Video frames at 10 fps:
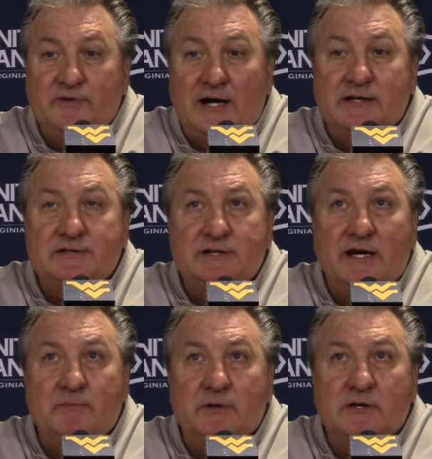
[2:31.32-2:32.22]
I can say
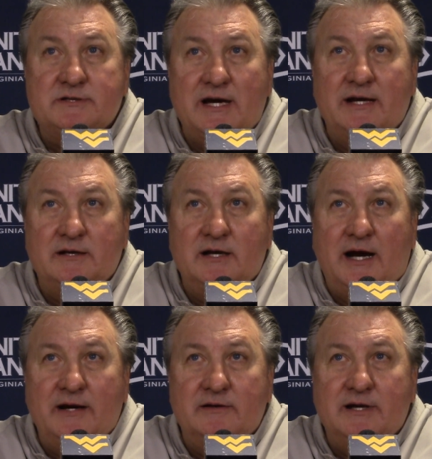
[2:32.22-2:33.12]
it because
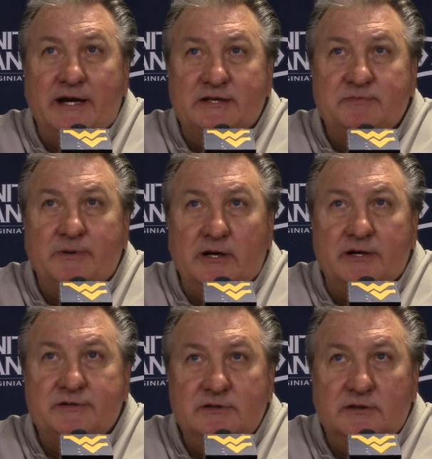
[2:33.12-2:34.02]
I
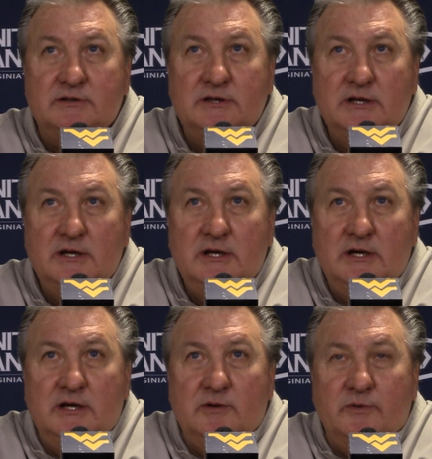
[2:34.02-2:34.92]
experienced it.
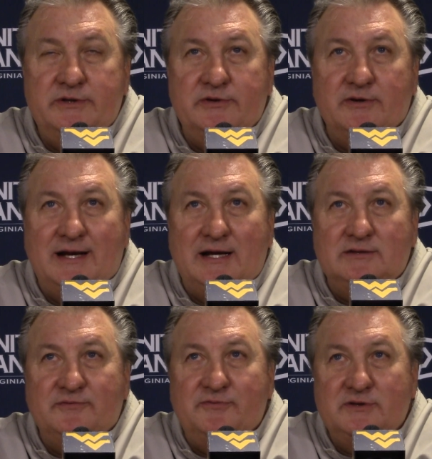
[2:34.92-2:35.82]
When you lack
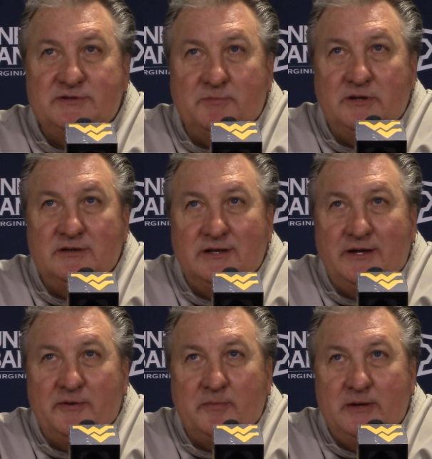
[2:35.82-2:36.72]
the foot speed that
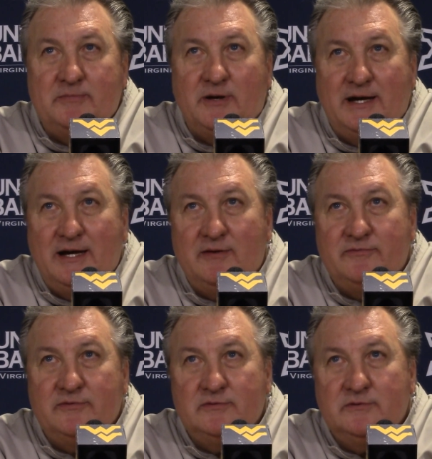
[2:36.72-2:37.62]
other people
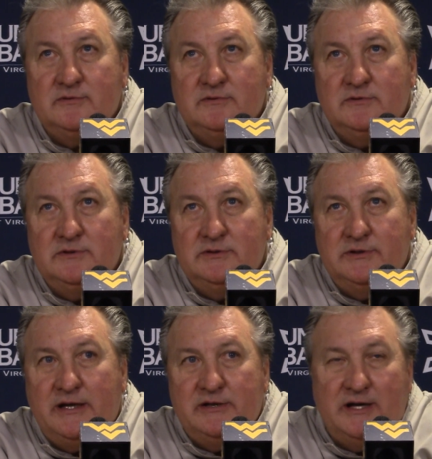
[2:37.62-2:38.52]
have,
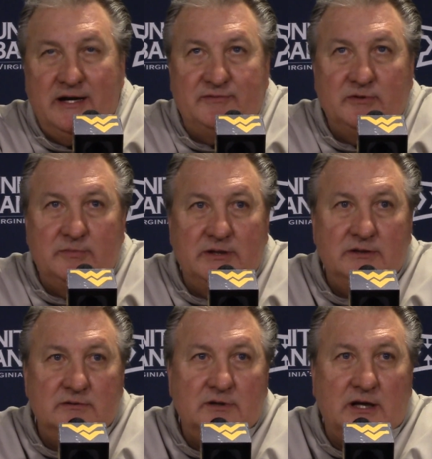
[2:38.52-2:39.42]
you have to
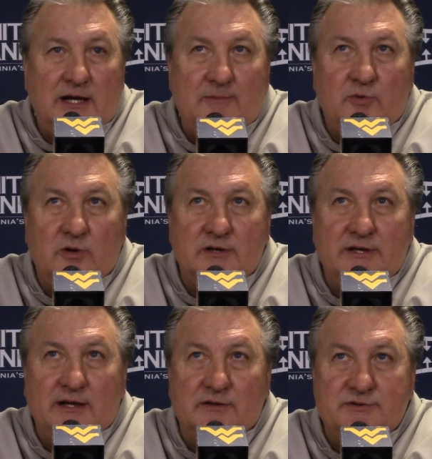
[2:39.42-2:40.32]
be a lot more
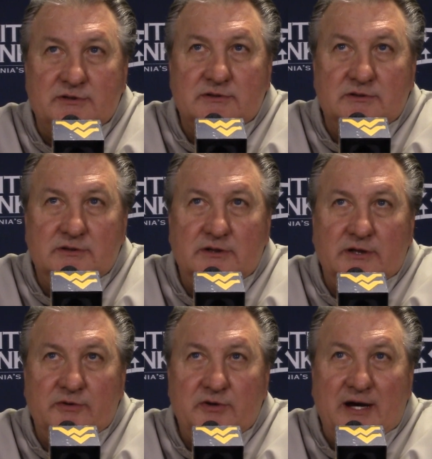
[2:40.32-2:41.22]
intelligent.
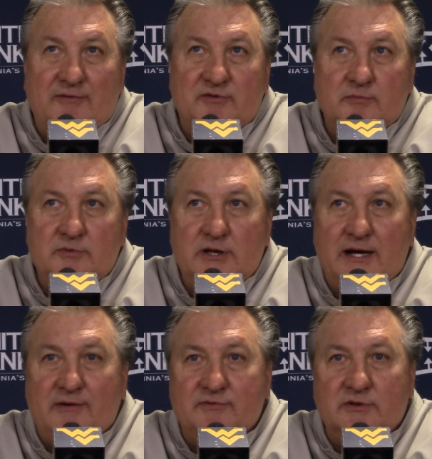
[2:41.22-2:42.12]
You
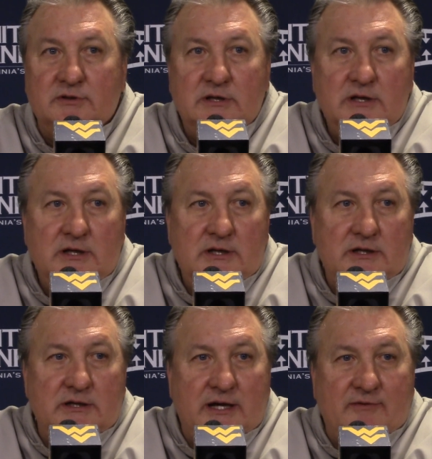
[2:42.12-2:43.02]

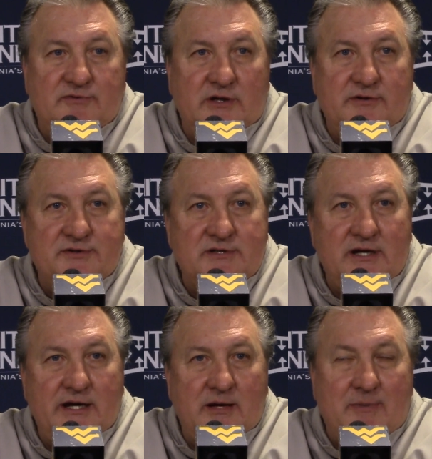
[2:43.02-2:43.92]
have to
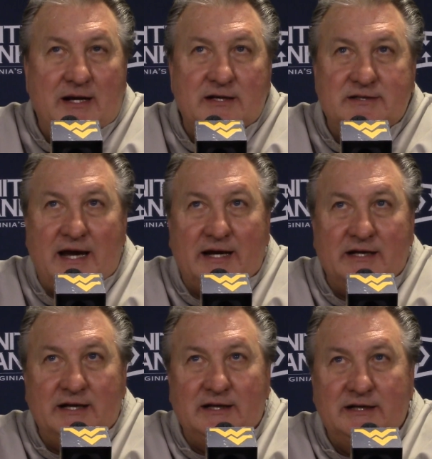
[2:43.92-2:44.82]
understand about
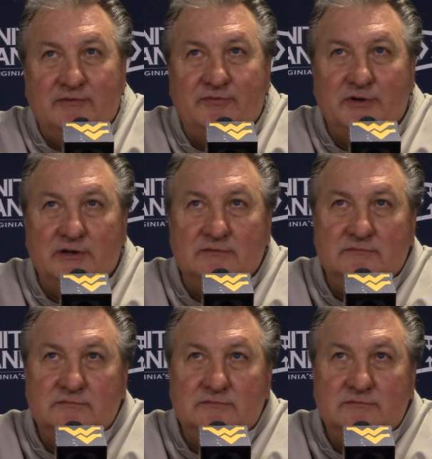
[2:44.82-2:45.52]
attacking the lead foot.